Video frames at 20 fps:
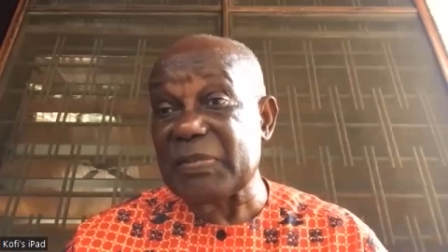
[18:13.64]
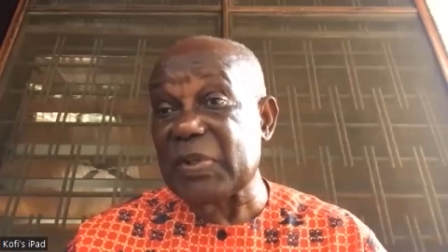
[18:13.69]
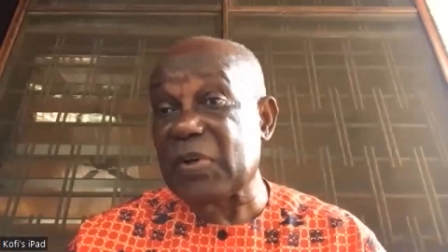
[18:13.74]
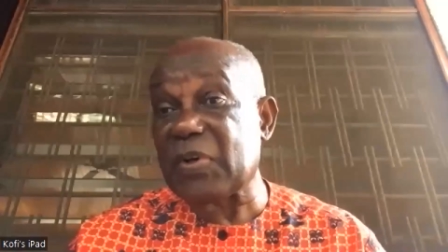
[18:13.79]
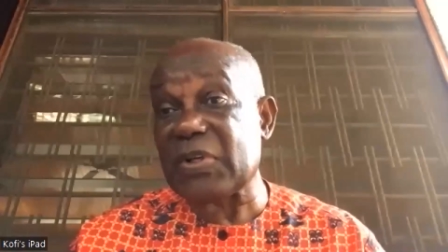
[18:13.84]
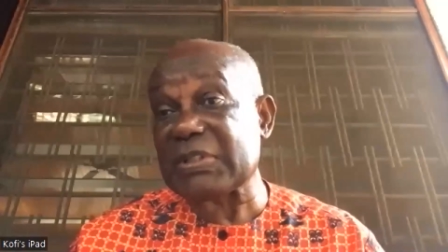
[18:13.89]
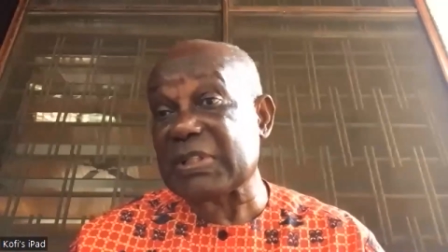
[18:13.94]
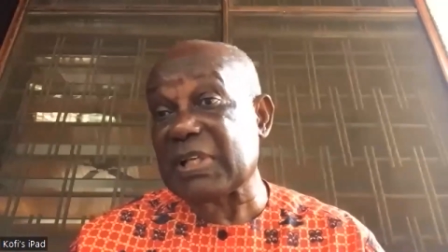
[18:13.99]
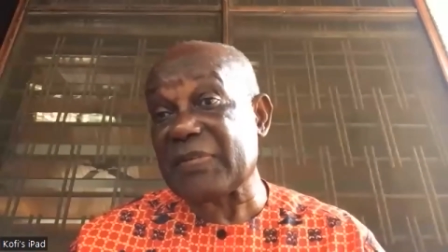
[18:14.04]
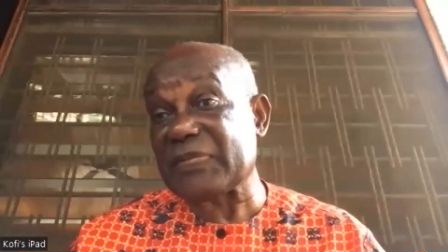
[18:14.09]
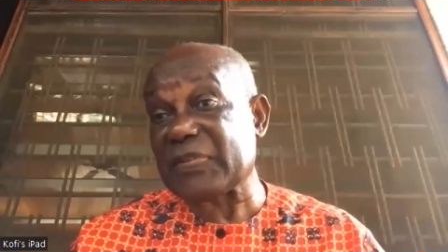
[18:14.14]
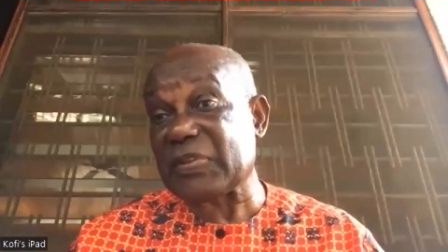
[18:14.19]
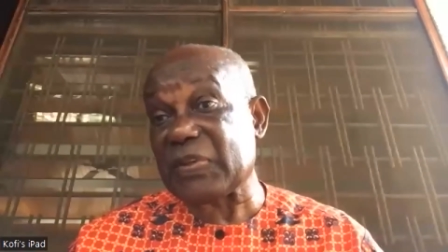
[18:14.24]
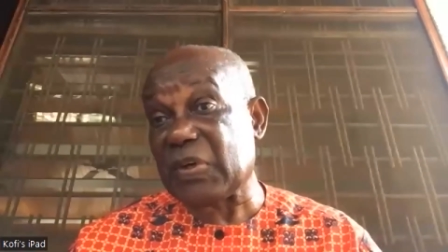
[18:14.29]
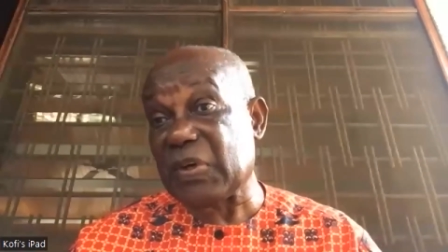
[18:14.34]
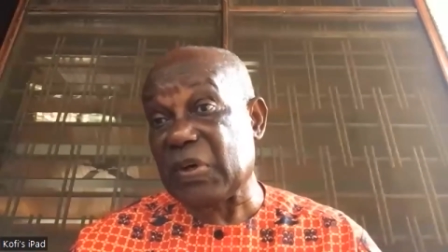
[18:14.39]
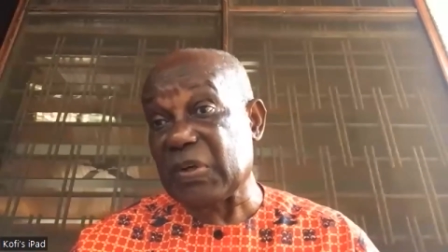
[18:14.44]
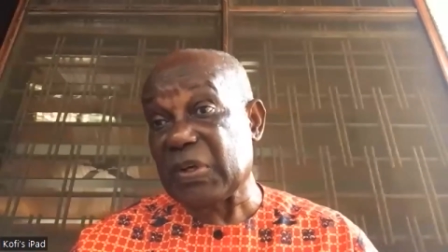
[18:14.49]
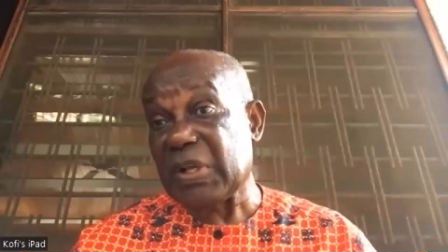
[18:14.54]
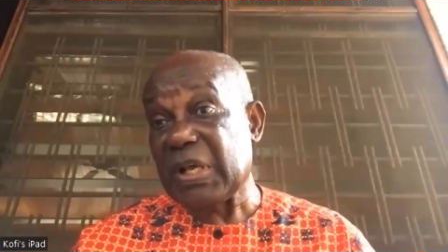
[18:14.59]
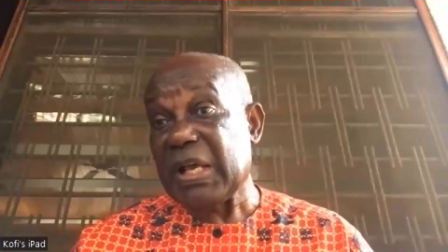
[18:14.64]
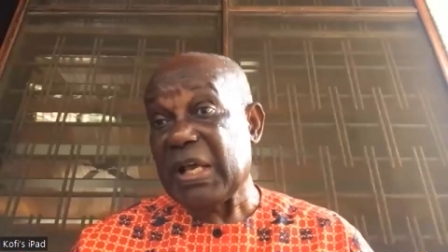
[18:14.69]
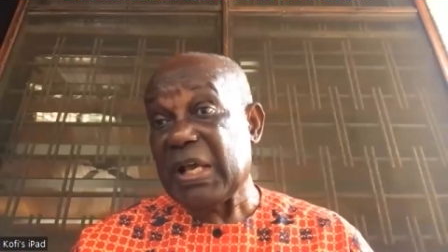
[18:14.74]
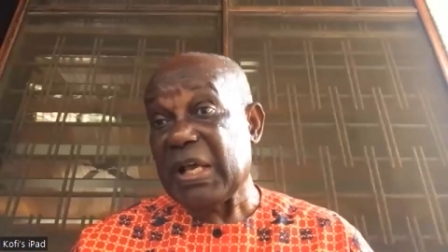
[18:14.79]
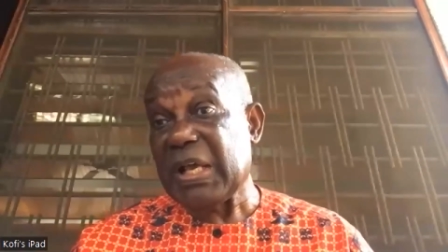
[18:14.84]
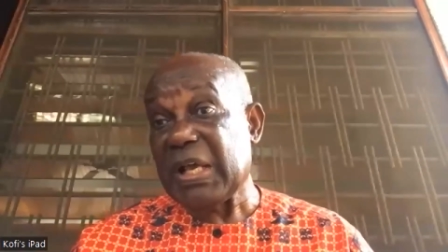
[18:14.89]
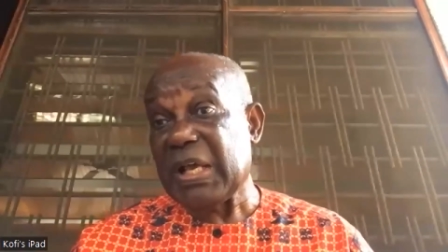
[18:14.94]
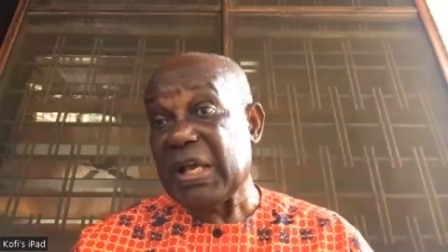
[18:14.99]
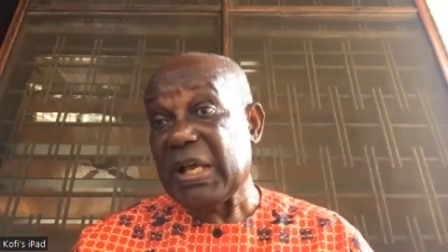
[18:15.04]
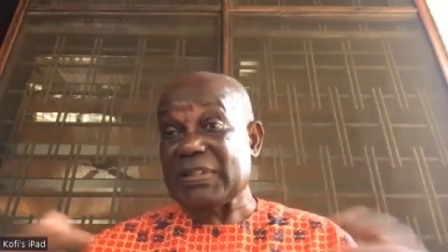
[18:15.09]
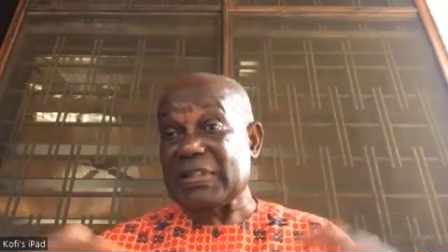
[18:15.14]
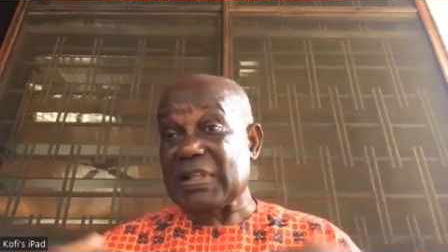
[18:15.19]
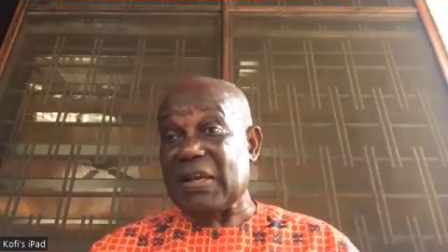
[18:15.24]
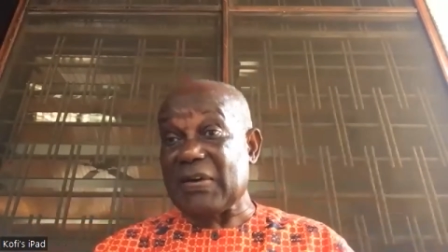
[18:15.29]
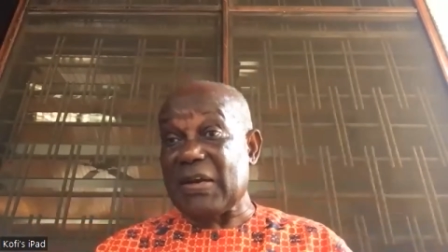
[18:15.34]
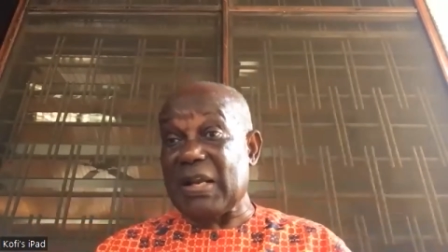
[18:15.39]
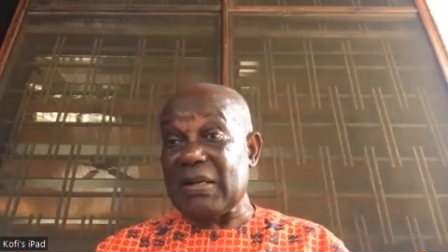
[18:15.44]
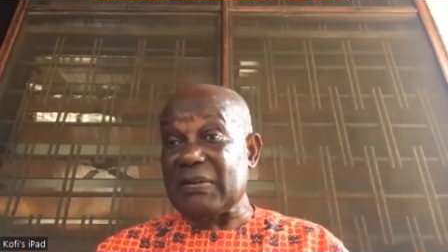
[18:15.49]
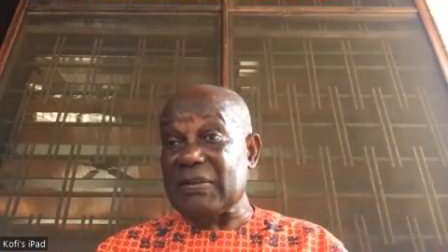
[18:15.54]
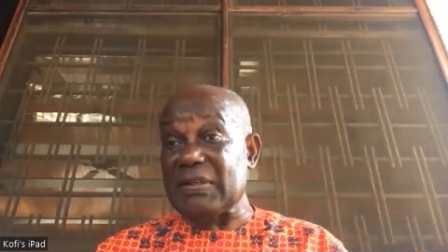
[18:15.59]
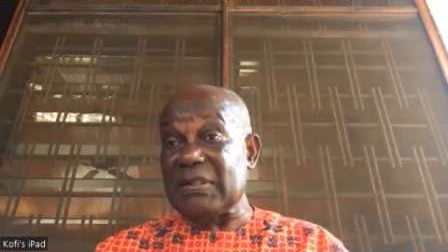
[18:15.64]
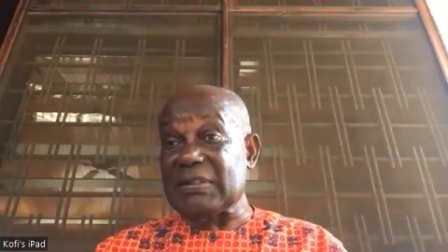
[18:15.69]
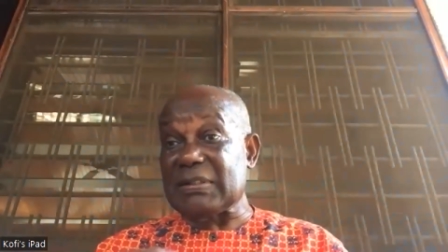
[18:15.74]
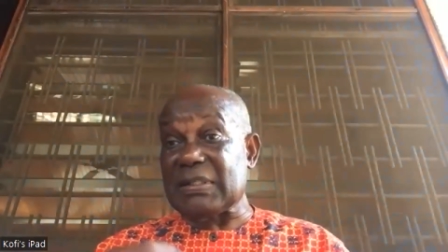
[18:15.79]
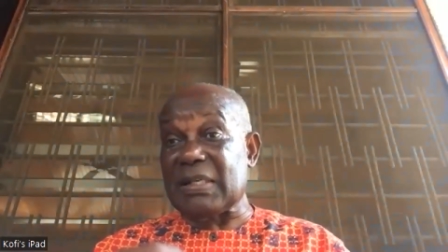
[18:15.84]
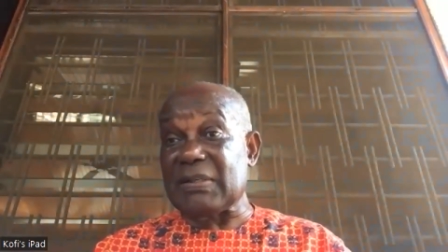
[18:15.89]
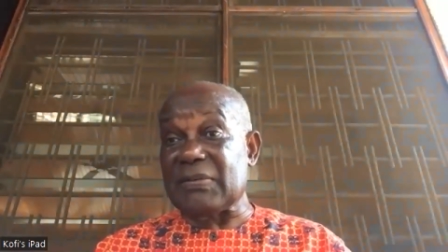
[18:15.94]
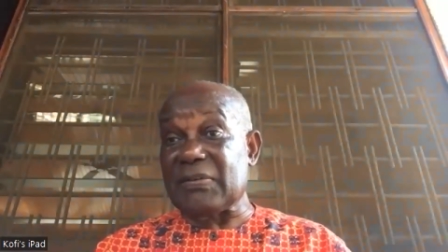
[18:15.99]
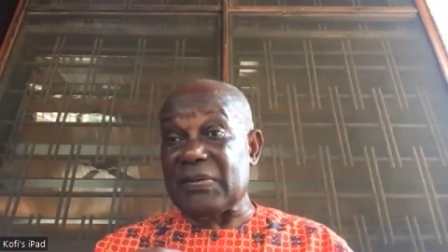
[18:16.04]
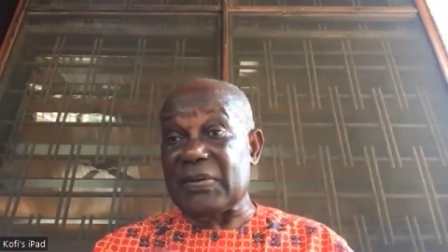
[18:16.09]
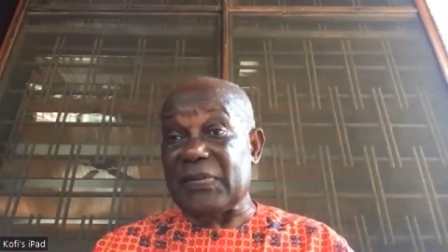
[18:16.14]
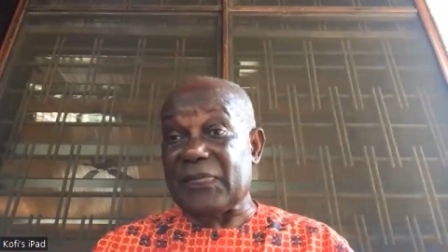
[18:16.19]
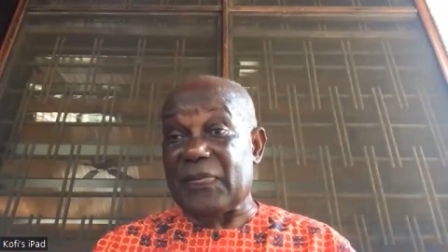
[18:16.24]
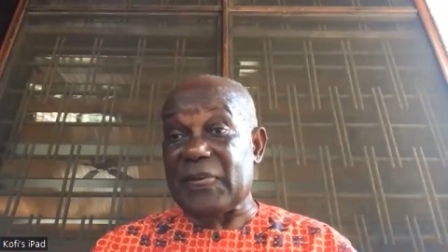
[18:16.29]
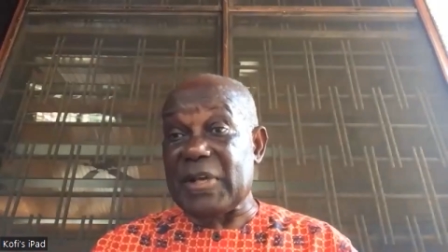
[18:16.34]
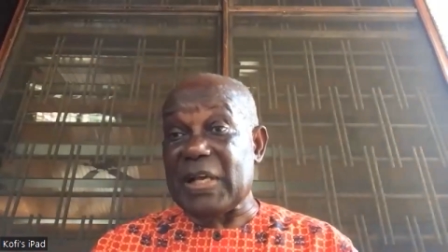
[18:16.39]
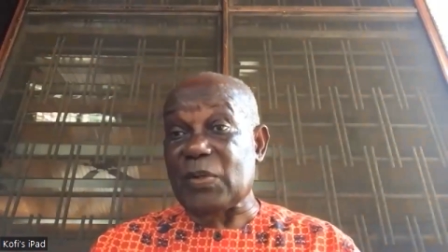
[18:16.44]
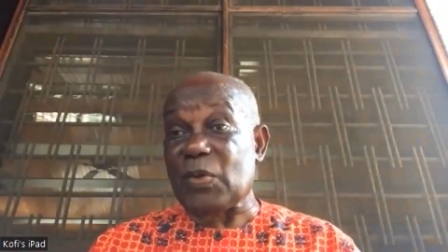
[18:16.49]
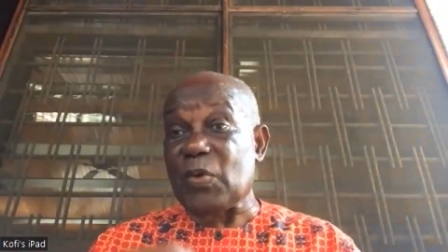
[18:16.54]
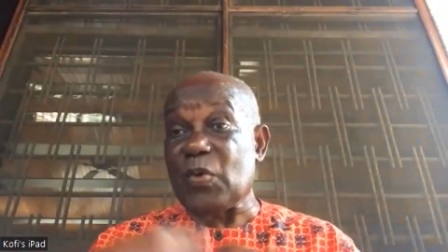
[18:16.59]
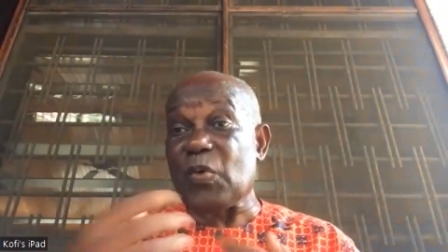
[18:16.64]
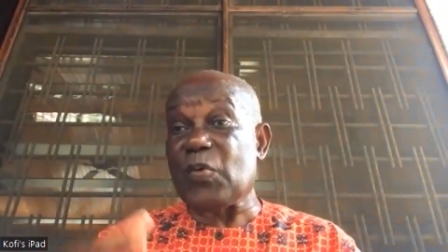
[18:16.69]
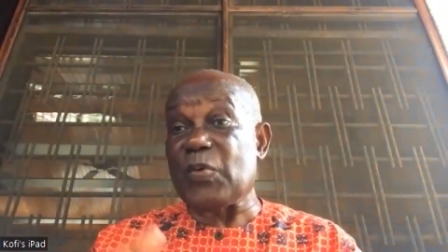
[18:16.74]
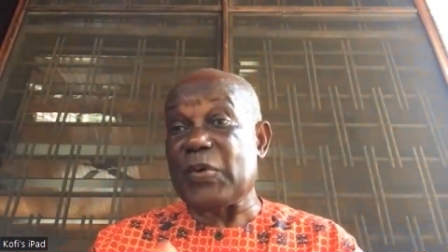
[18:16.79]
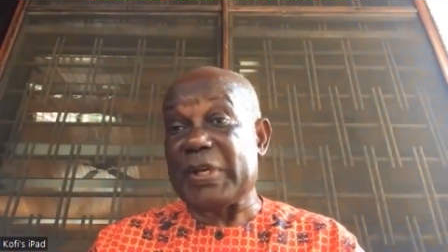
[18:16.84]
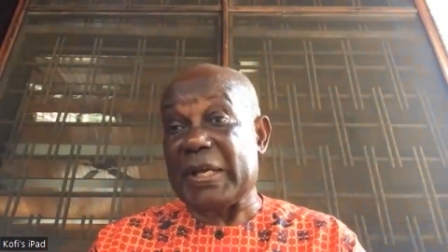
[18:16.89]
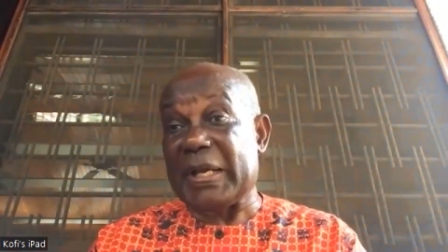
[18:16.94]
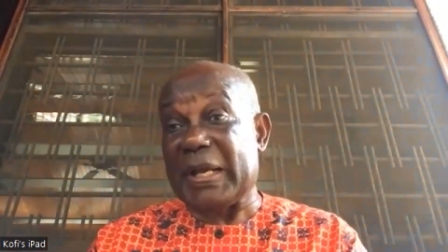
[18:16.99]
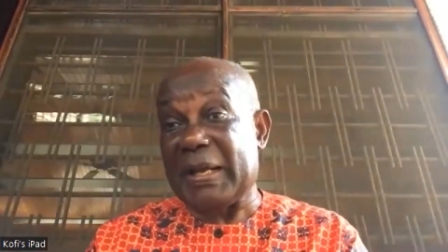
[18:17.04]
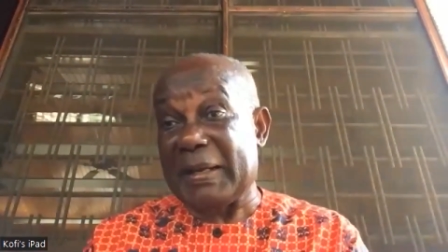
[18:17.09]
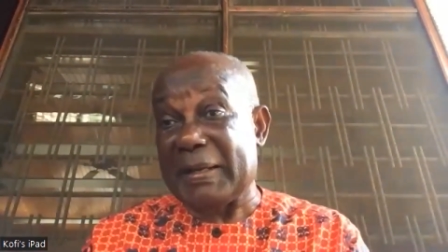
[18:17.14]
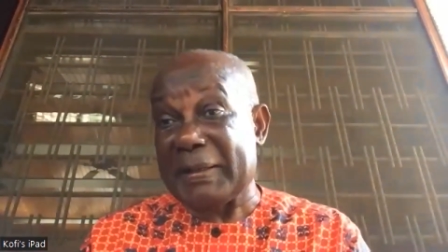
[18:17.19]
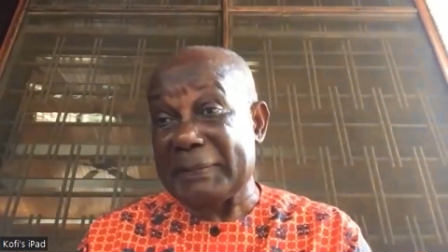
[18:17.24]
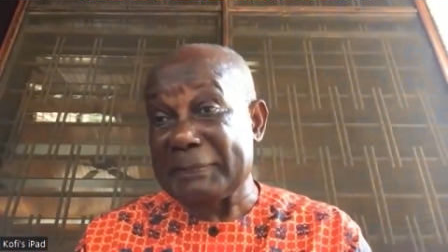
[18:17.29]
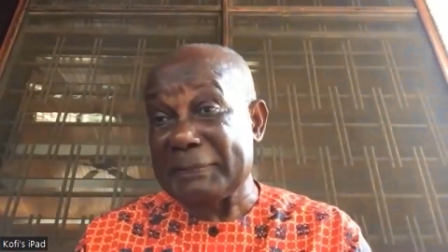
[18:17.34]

Because after all, our surroundings reflect who we are.